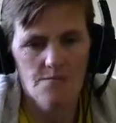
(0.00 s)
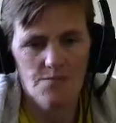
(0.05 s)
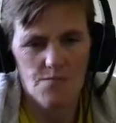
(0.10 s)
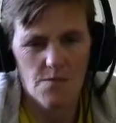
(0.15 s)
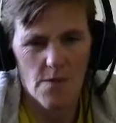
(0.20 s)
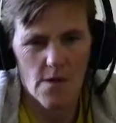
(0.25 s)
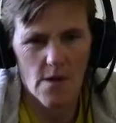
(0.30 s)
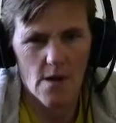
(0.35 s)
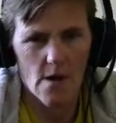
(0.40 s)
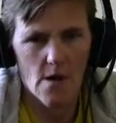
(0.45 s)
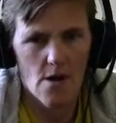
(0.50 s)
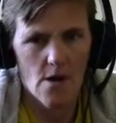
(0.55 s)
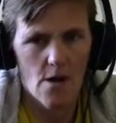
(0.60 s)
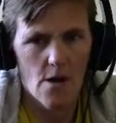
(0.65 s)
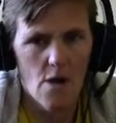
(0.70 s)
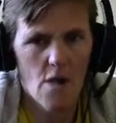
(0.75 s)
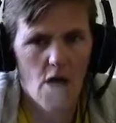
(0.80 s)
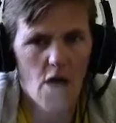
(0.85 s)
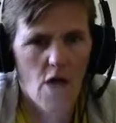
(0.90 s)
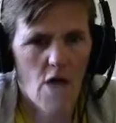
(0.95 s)
Alright, we're
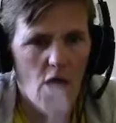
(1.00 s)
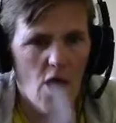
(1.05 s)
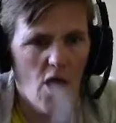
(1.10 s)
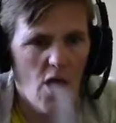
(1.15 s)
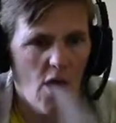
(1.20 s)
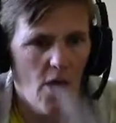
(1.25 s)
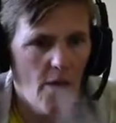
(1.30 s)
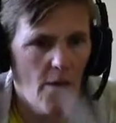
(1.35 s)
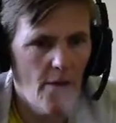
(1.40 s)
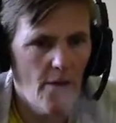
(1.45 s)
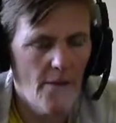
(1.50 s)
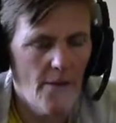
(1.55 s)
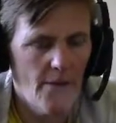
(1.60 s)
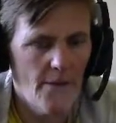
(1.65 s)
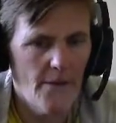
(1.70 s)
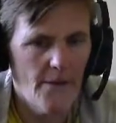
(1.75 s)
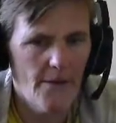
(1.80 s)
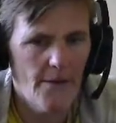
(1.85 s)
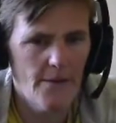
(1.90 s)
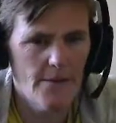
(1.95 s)
gonna go save it
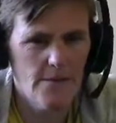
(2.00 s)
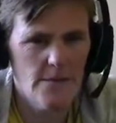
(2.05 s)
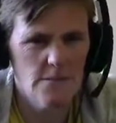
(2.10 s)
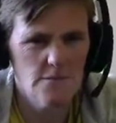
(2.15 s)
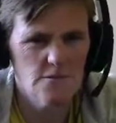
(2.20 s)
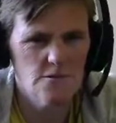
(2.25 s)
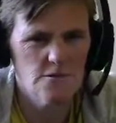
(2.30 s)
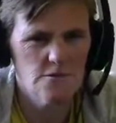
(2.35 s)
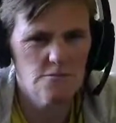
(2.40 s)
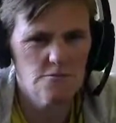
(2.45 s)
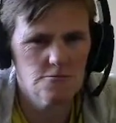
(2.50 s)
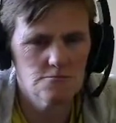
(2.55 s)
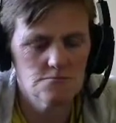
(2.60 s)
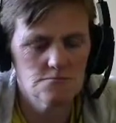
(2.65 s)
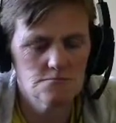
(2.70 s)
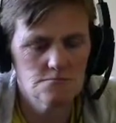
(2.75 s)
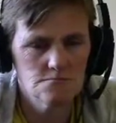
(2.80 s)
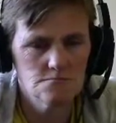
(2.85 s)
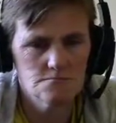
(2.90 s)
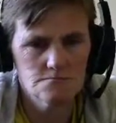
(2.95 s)
before I
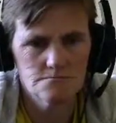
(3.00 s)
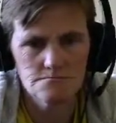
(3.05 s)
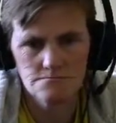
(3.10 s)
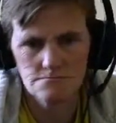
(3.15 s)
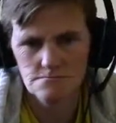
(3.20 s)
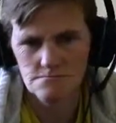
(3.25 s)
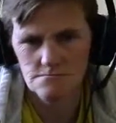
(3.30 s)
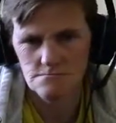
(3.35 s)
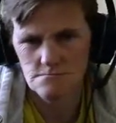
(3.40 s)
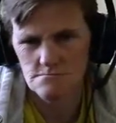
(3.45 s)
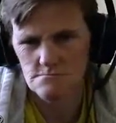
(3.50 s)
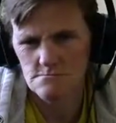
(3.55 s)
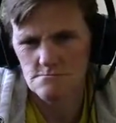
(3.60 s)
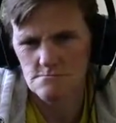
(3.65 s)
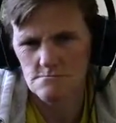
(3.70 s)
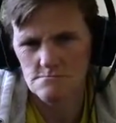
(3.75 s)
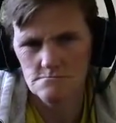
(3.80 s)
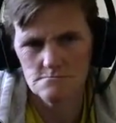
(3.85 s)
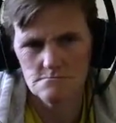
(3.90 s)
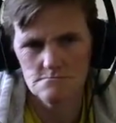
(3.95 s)
get my face
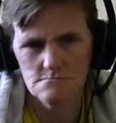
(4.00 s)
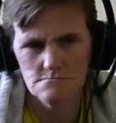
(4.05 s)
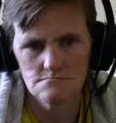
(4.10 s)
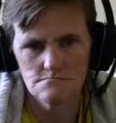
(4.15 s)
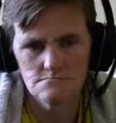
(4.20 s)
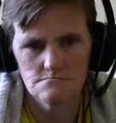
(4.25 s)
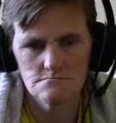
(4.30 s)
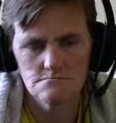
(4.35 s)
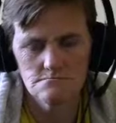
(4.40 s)
eaten.